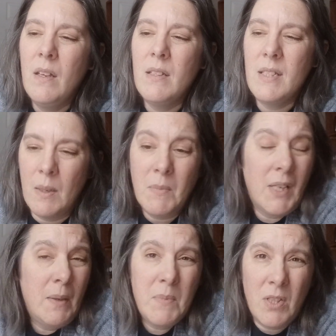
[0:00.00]

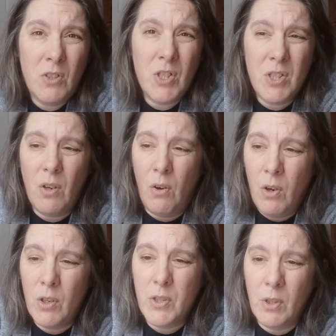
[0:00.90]
sometimes there just
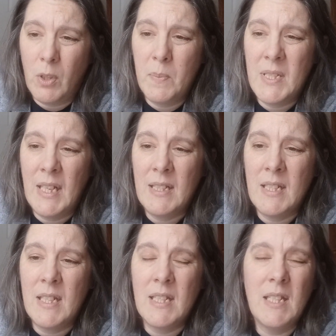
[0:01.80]
are
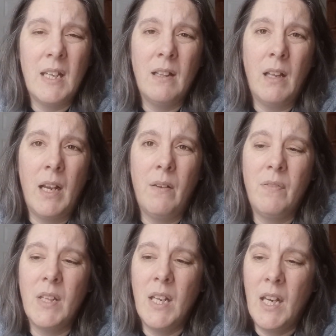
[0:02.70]
circumstances in life
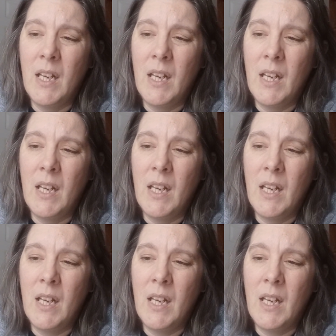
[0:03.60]
that hit